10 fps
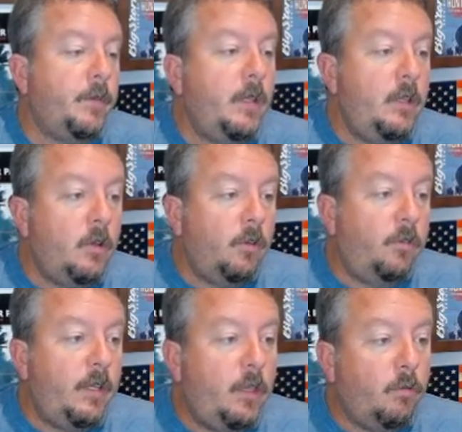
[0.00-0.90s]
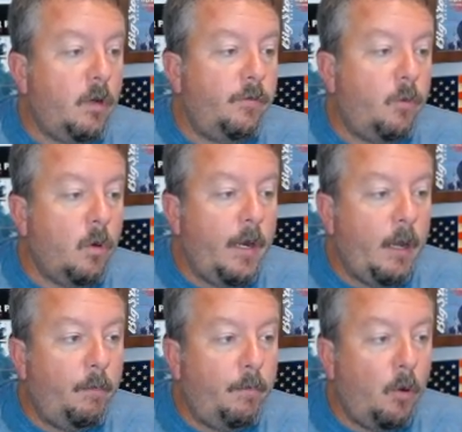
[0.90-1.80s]
You can see three or four
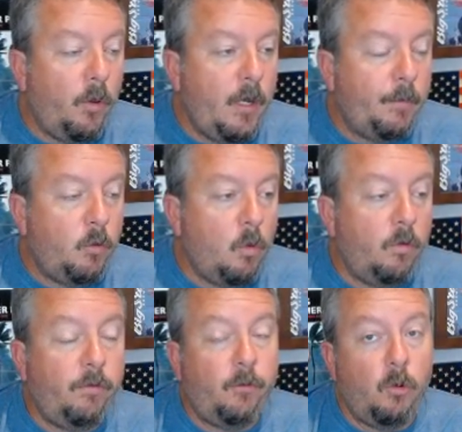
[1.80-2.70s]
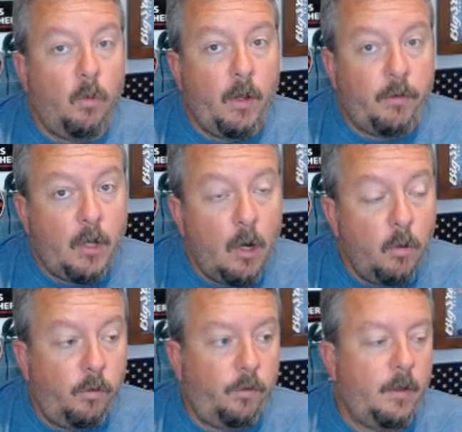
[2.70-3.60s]
now pulling up towards the Florida West
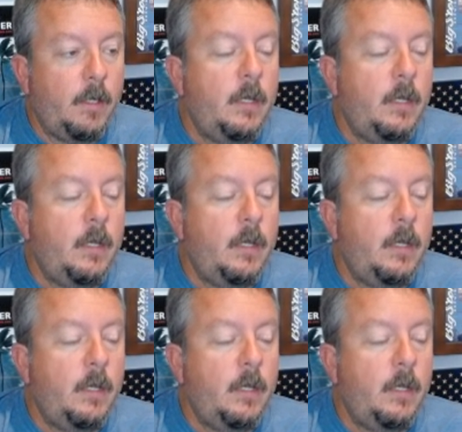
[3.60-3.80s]
Coast.